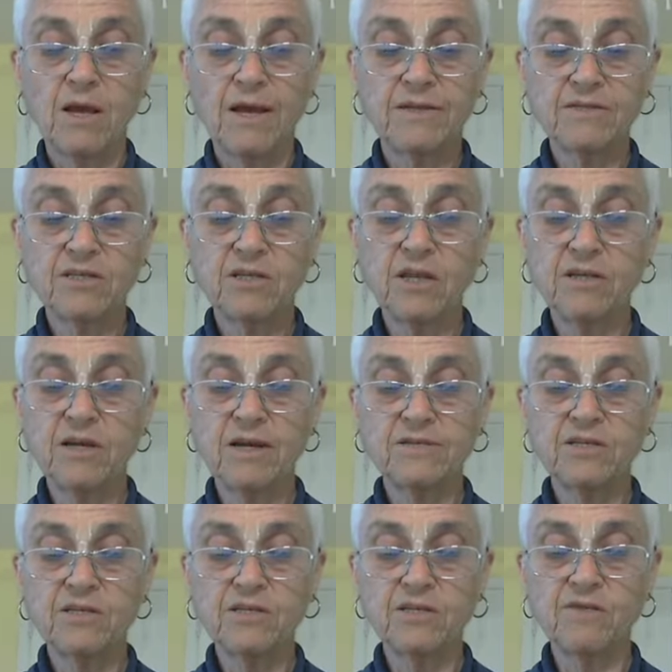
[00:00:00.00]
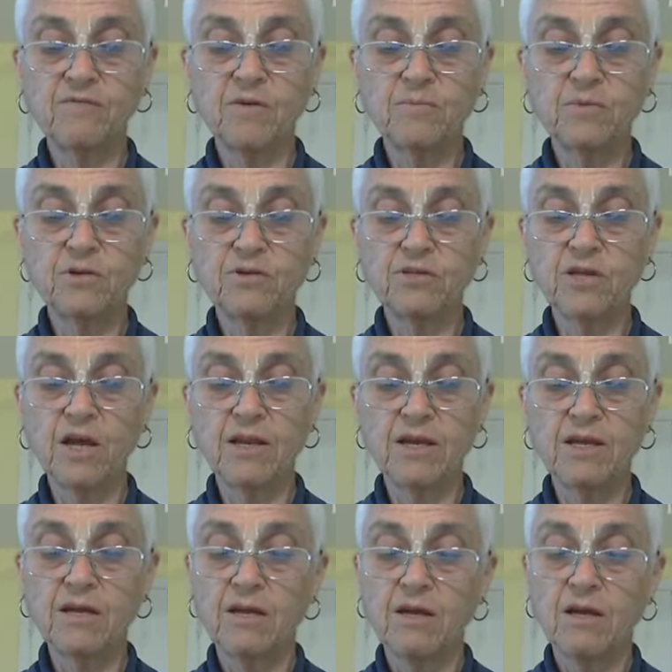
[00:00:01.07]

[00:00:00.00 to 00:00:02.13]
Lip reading: And sannyasis give up their study